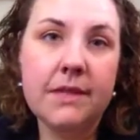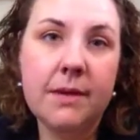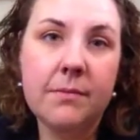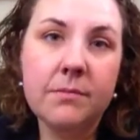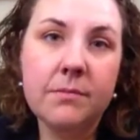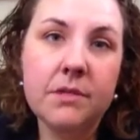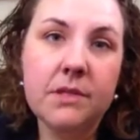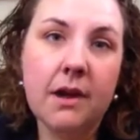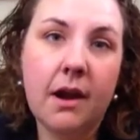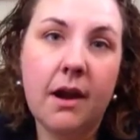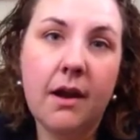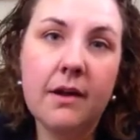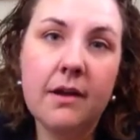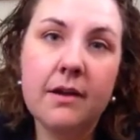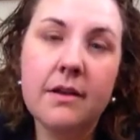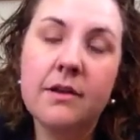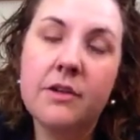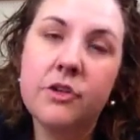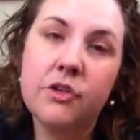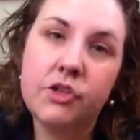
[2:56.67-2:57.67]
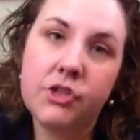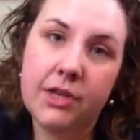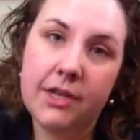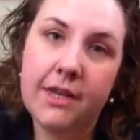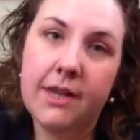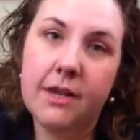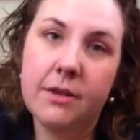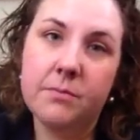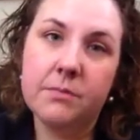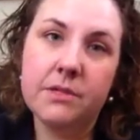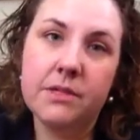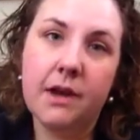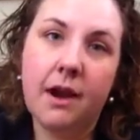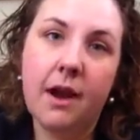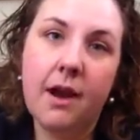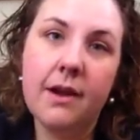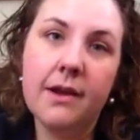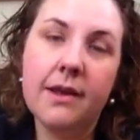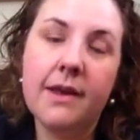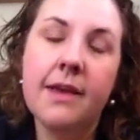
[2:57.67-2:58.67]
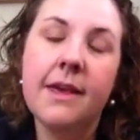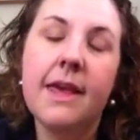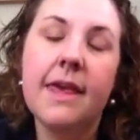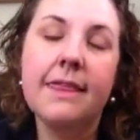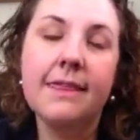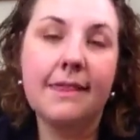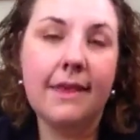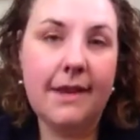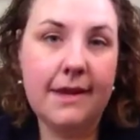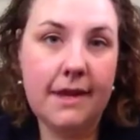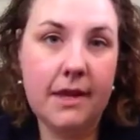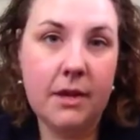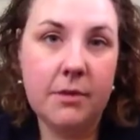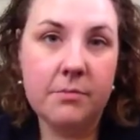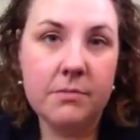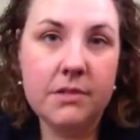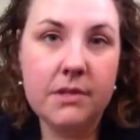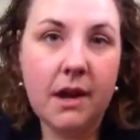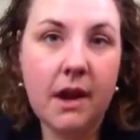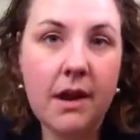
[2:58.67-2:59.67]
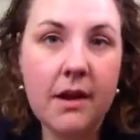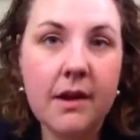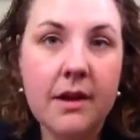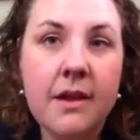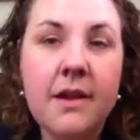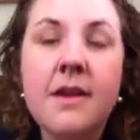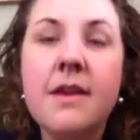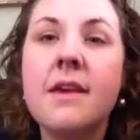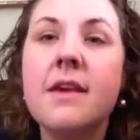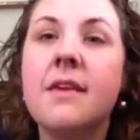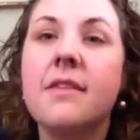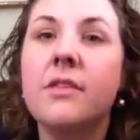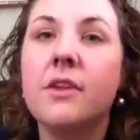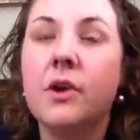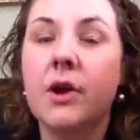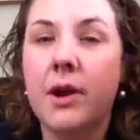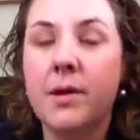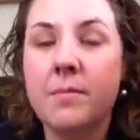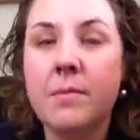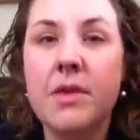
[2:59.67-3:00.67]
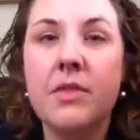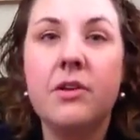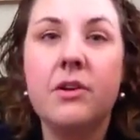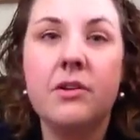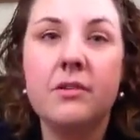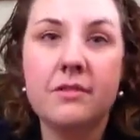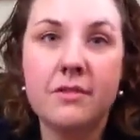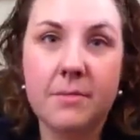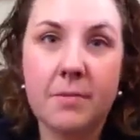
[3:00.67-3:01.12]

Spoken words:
Hempstock, Jenny Hempstock, and Letty Hempstock, the grandmother, the